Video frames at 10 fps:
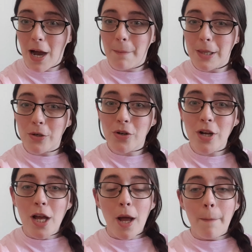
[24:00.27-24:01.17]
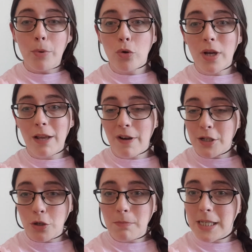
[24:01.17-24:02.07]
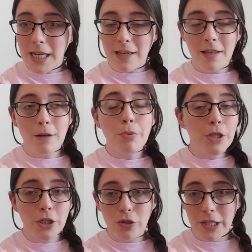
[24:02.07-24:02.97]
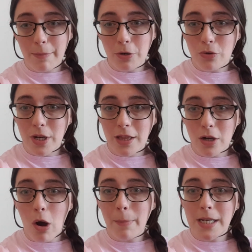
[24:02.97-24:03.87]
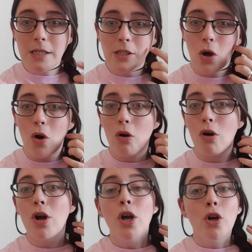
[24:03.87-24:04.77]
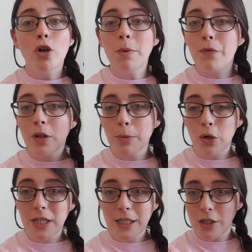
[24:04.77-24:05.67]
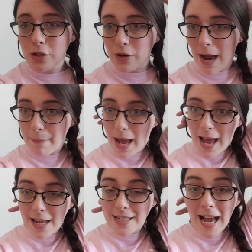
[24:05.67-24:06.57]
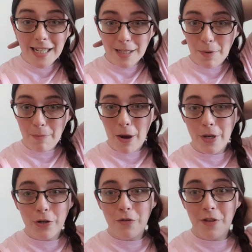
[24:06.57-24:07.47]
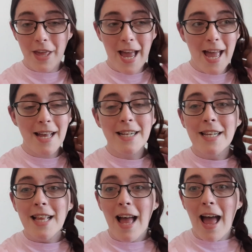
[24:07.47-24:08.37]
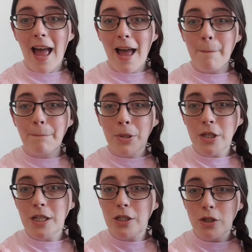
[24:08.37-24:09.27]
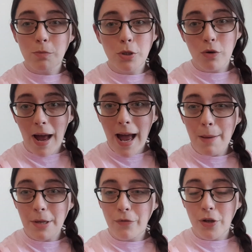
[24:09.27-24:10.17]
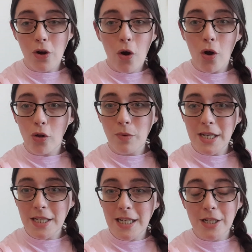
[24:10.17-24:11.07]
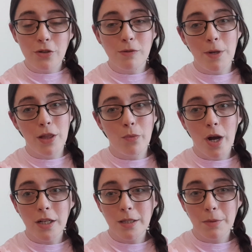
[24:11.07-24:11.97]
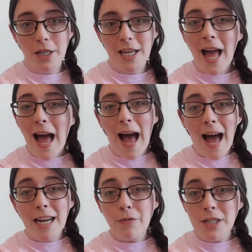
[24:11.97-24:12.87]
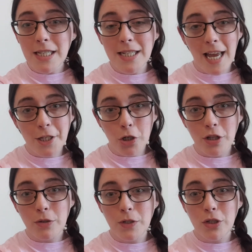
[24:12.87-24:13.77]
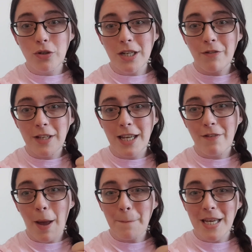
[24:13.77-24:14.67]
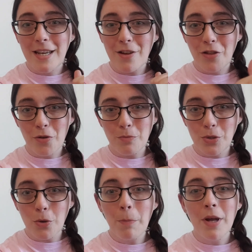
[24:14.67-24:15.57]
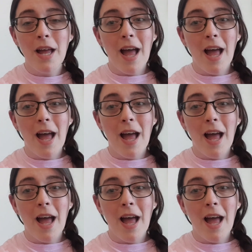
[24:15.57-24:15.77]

down below. But if I do miss anything, please just let me know in the comments or come and follow me on Instagram and ask me about it over there. Um, please subscribe if you're not already. It does mean the world to me. And if you did enjoy this video, definitely give it a big thumbs up